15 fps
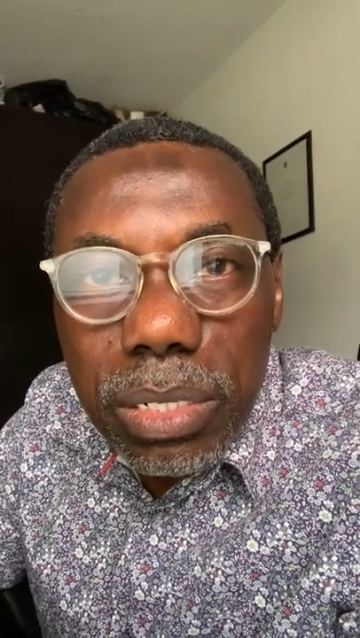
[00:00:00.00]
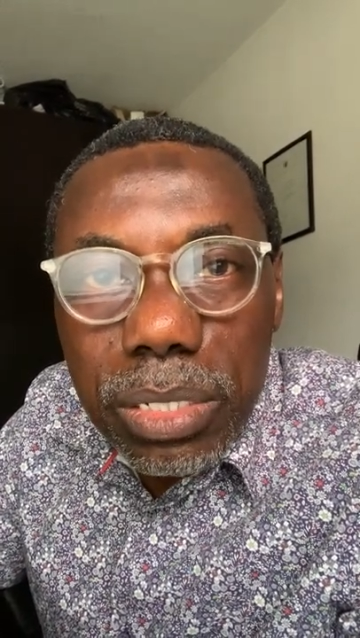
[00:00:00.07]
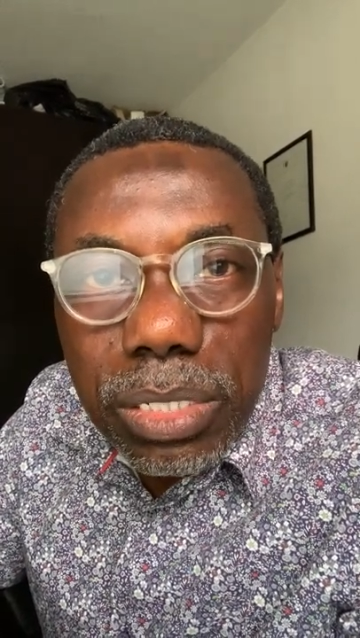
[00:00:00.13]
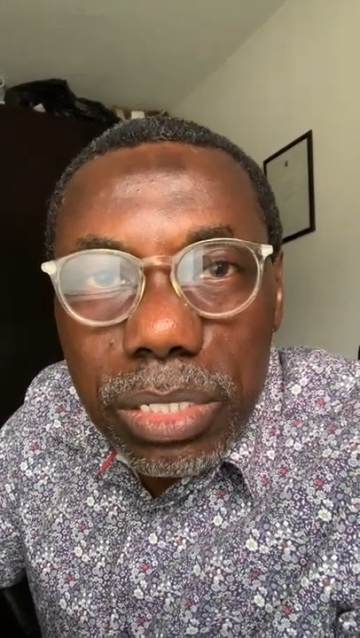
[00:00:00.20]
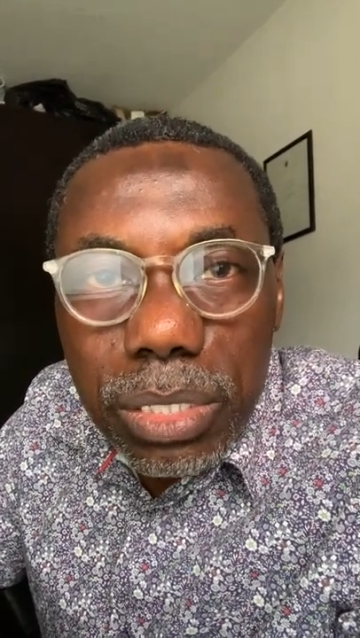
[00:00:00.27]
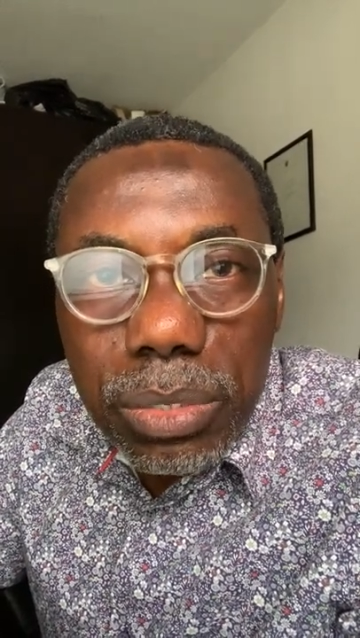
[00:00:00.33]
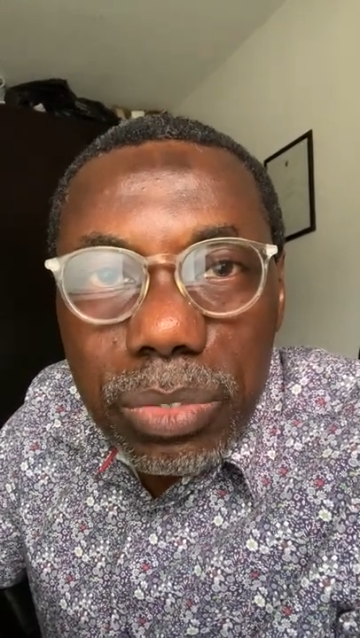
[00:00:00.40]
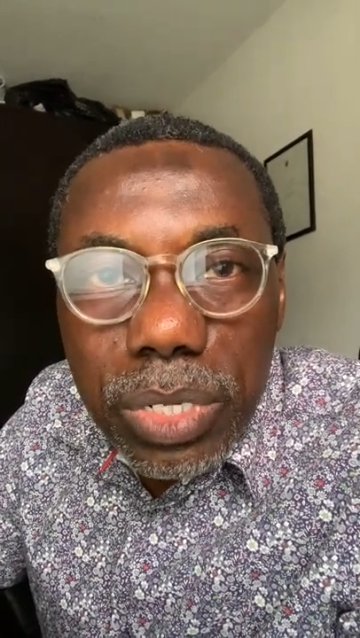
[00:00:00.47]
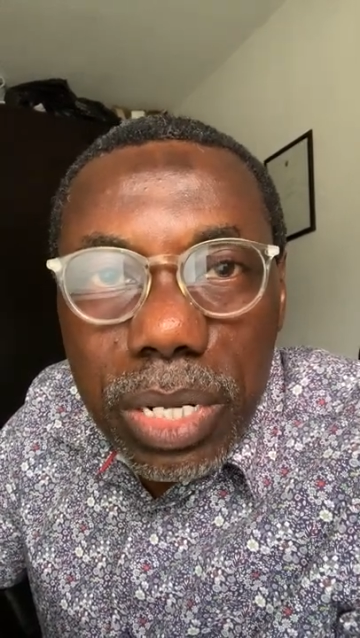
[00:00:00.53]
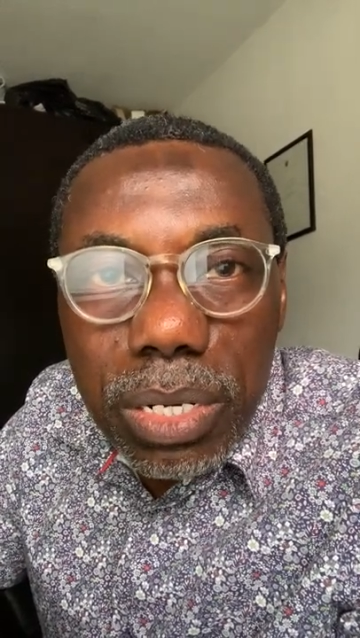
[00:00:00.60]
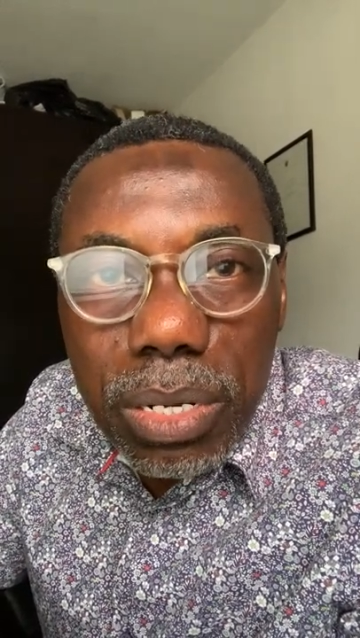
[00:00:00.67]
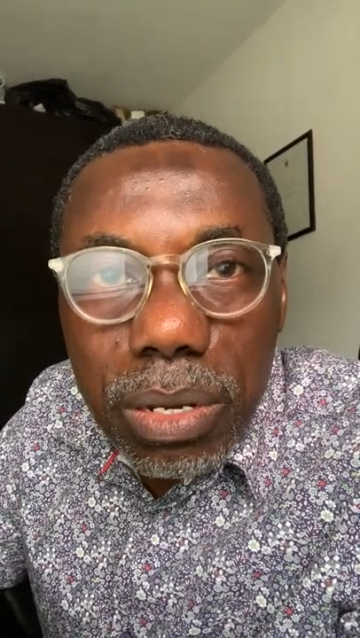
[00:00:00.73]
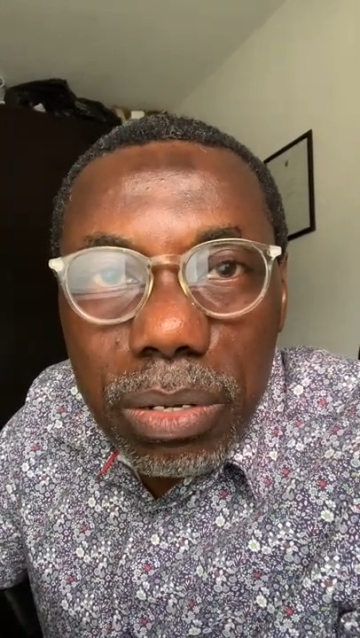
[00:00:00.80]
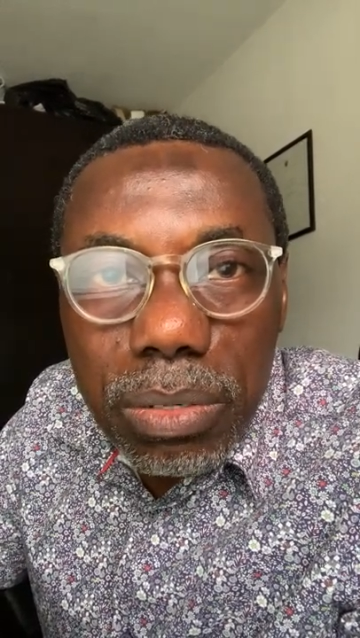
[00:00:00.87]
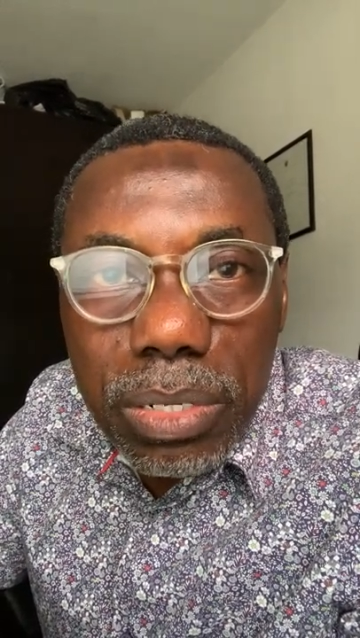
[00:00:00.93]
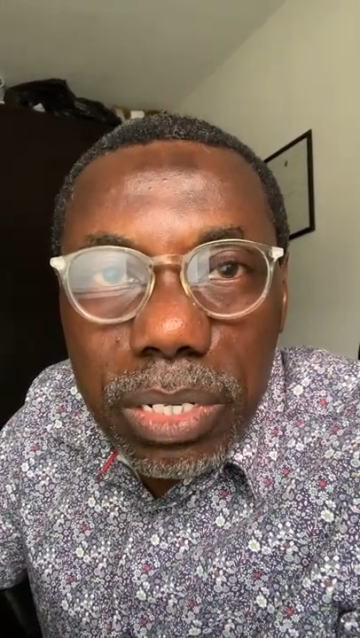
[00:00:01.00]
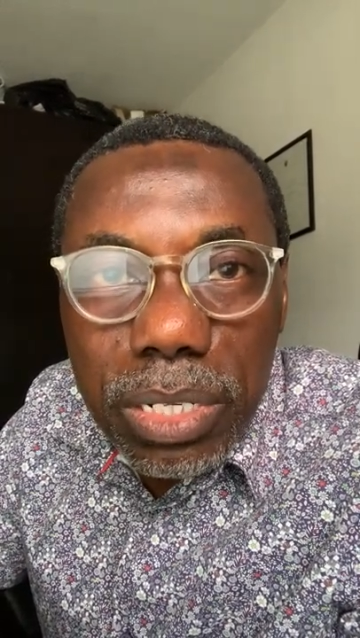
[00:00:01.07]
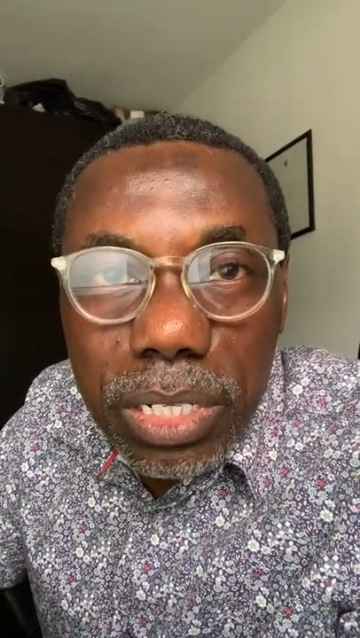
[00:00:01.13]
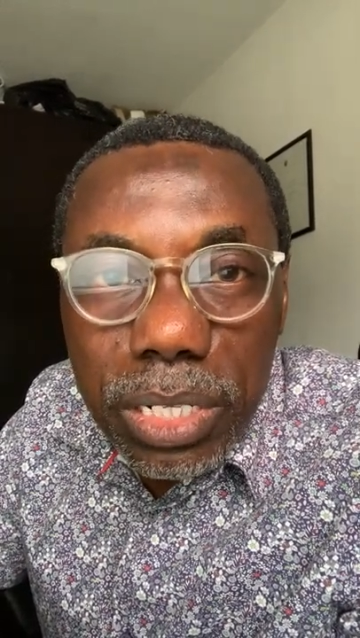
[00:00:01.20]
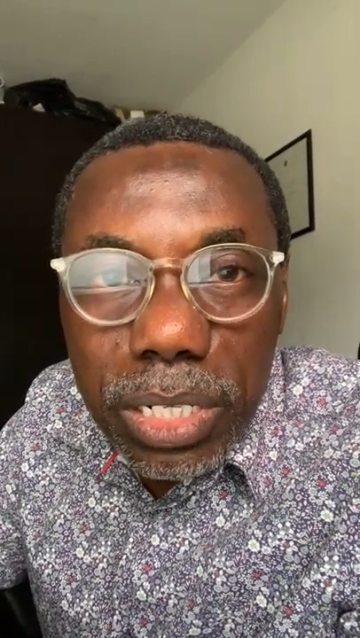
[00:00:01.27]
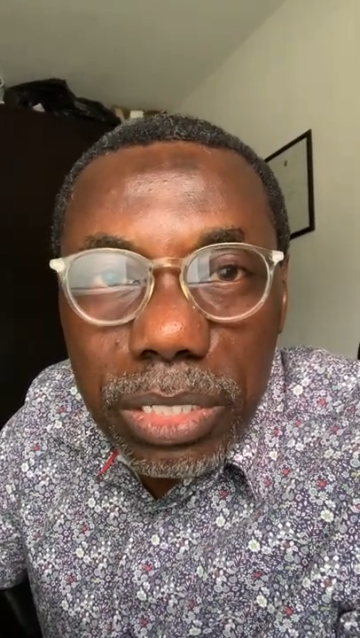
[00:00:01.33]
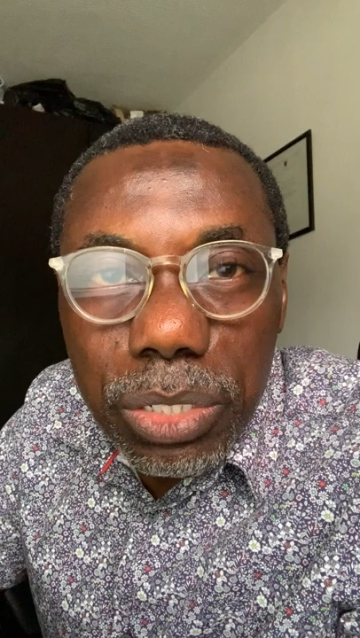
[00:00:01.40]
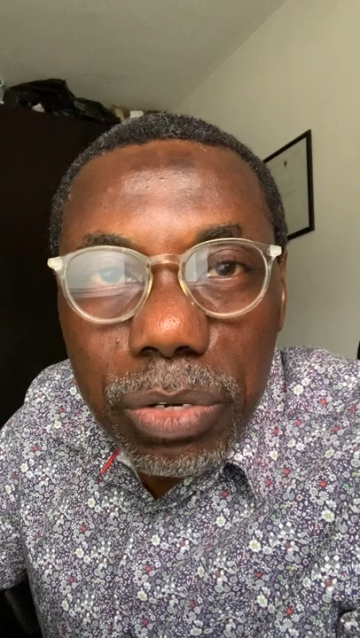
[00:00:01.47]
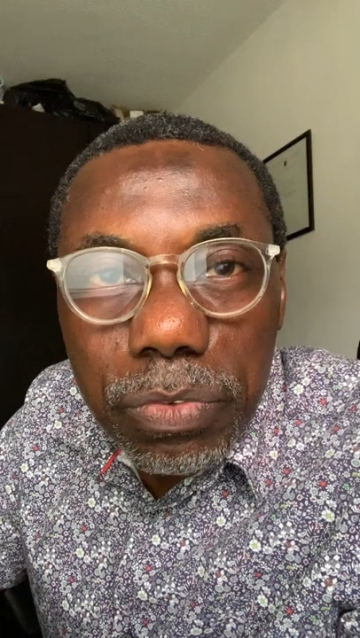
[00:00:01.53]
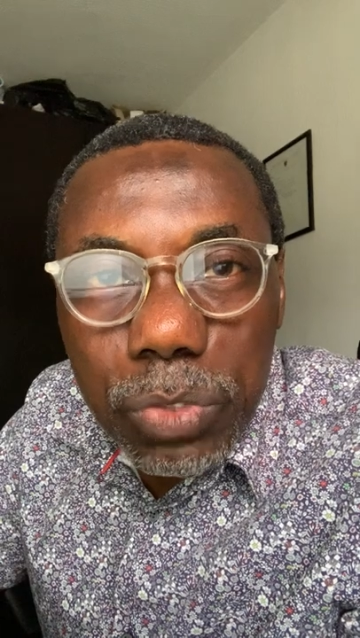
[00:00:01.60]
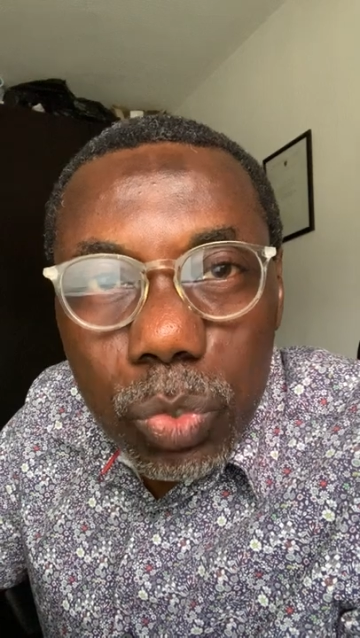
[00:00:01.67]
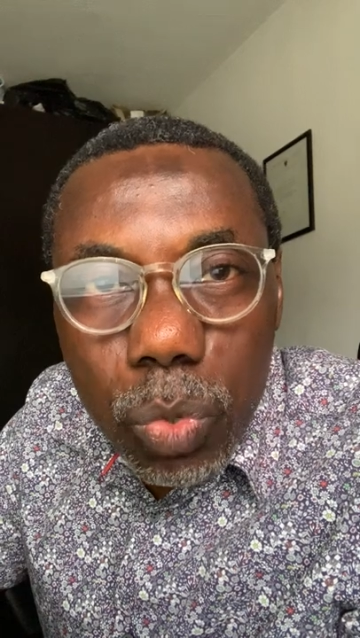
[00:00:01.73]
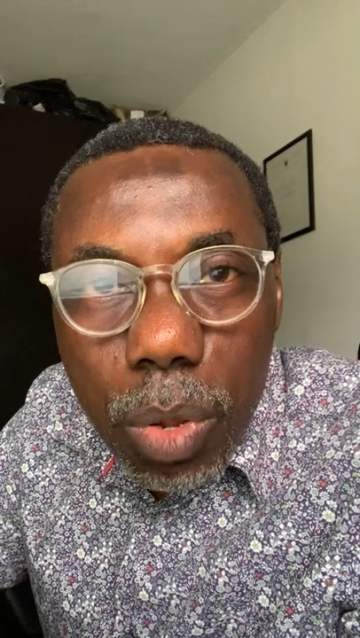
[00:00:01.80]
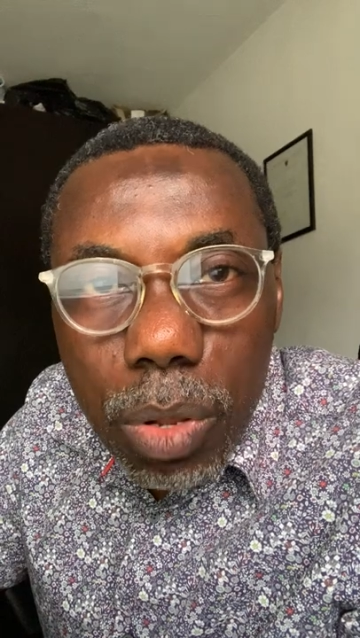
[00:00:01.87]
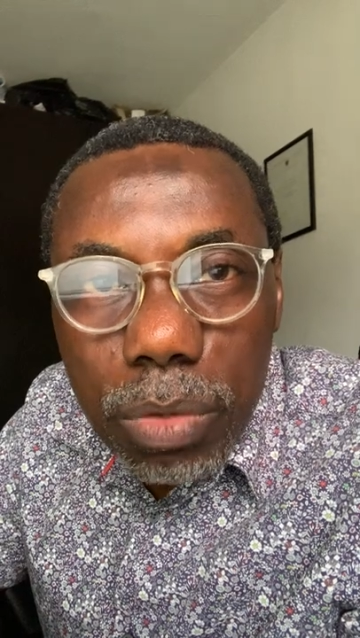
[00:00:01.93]
children under the age of
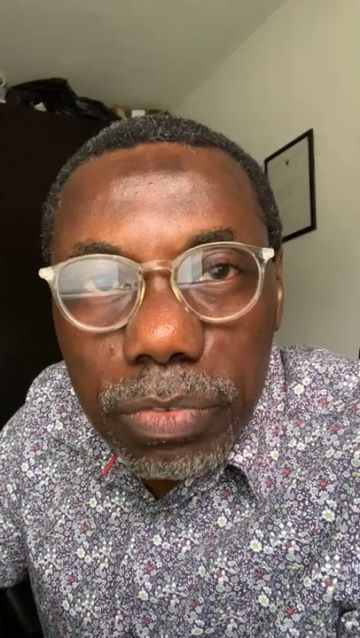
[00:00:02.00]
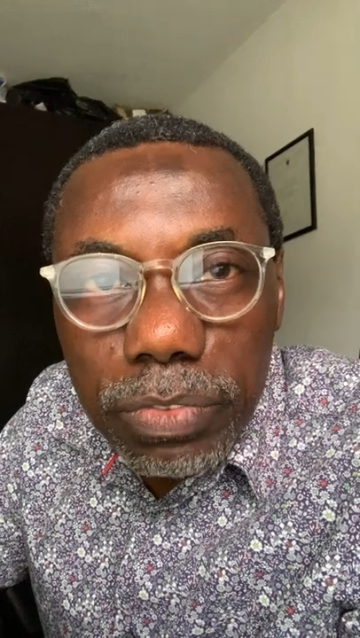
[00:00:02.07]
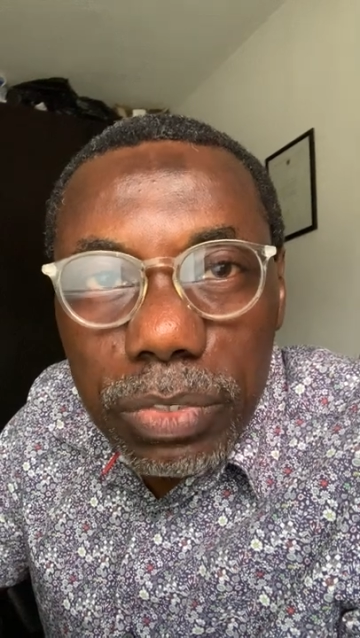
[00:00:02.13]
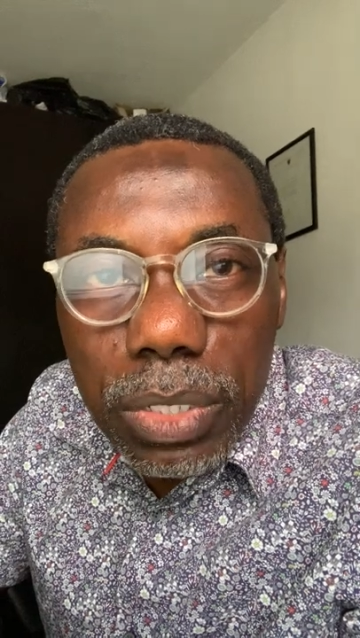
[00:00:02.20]
12